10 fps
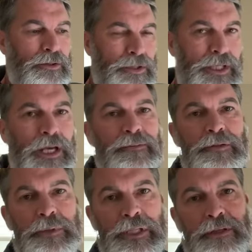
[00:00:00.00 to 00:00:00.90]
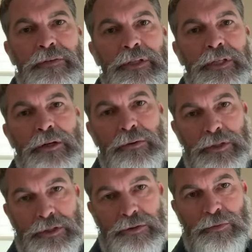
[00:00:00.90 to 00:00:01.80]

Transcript: they have to be given notice.